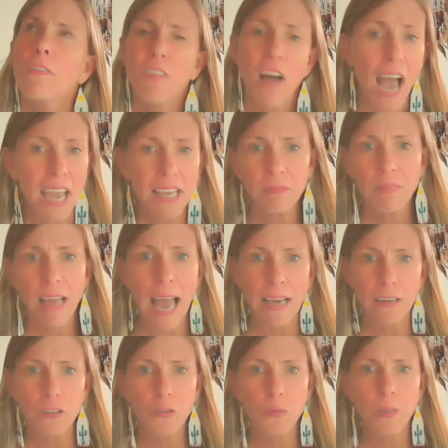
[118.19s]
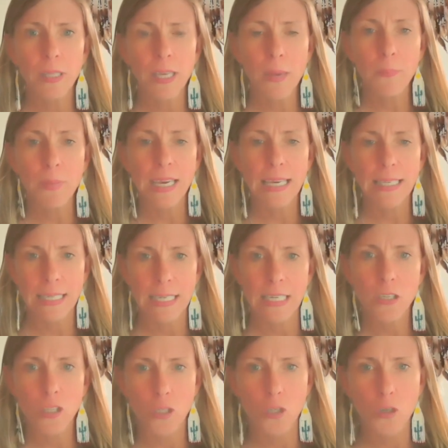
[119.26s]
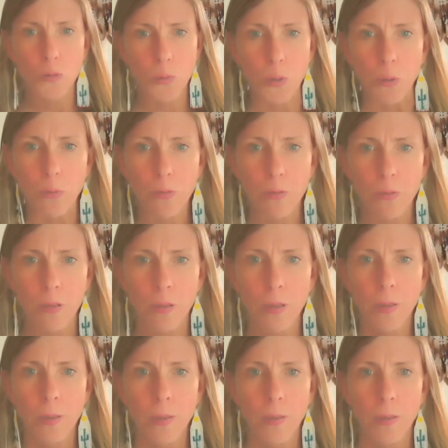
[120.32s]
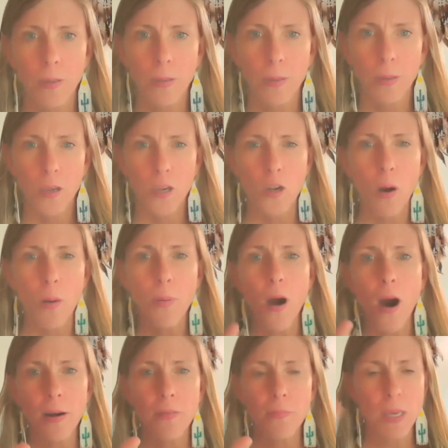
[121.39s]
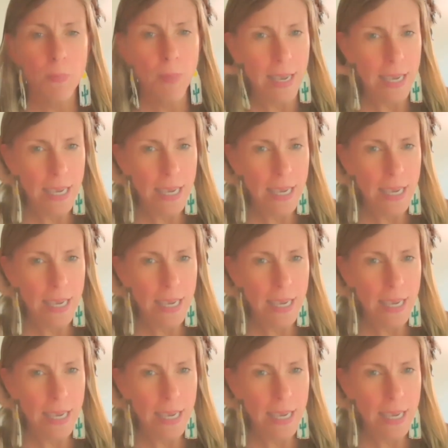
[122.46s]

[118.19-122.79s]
Fine, actually, because it is the truth. A part of me, my